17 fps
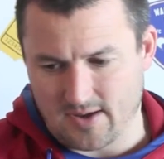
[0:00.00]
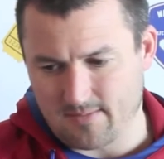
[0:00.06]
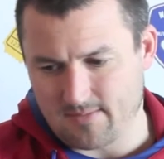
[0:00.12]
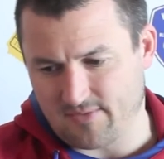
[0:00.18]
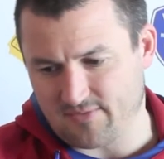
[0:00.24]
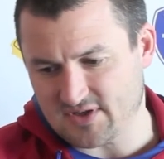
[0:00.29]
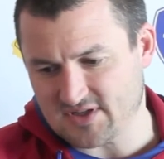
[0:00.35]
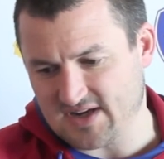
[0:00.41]

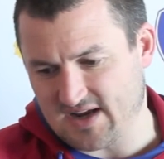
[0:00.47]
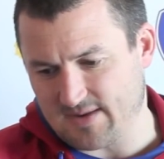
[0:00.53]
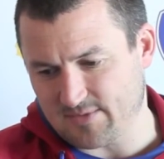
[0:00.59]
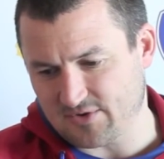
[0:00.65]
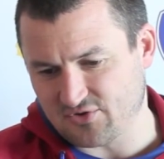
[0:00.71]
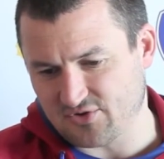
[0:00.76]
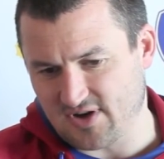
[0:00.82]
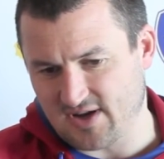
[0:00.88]
every time
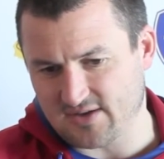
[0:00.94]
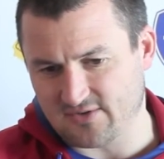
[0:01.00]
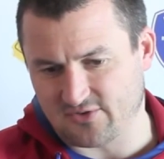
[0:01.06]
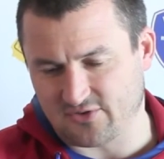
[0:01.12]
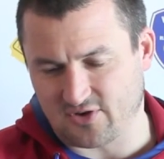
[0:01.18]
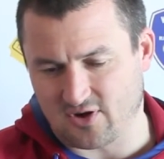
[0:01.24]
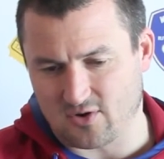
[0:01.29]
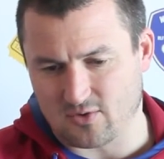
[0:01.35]
he trains.
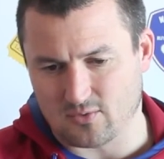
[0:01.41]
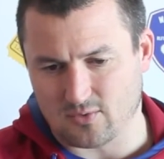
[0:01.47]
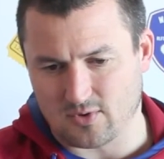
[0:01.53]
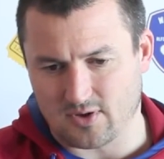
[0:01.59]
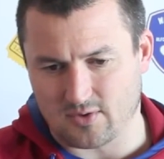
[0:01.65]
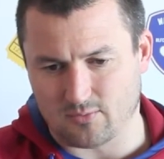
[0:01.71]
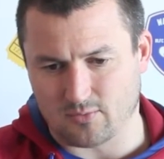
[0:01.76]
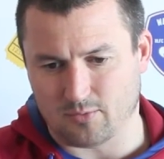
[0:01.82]

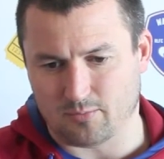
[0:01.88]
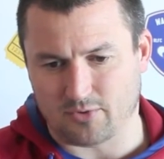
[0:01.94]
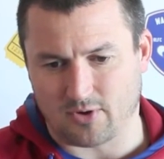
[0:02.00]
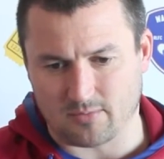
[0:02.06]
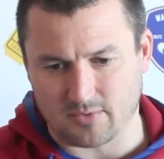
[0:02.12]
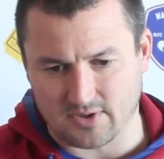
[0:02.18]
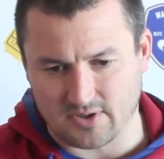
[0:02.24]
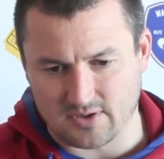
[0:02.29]
So we'll
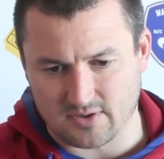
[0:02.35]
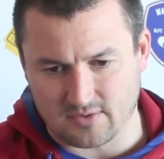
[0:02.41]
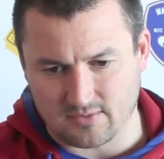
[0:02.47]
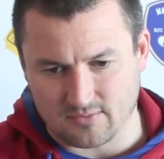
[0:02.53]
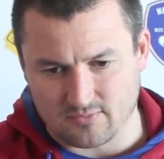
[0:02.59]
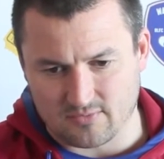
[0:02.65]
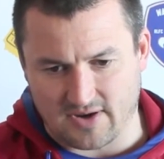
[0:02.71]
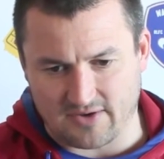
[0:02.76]
probably
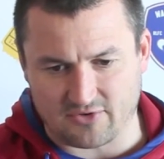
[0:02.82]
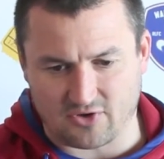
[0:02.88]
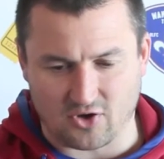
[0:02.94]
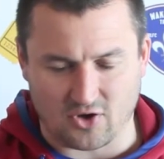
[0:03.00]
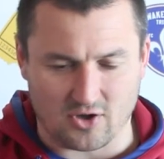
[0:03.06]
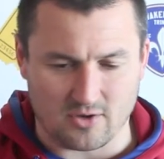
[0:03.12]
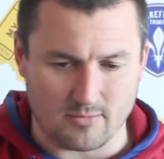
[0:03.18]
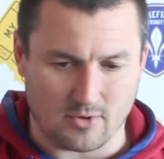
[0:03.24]
rest
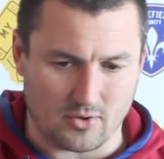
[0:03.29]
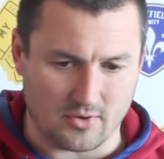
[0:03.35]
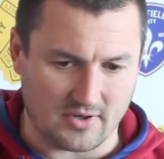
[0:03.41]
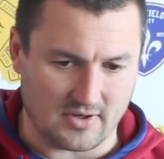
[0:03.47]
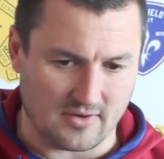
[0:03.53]
Kermond.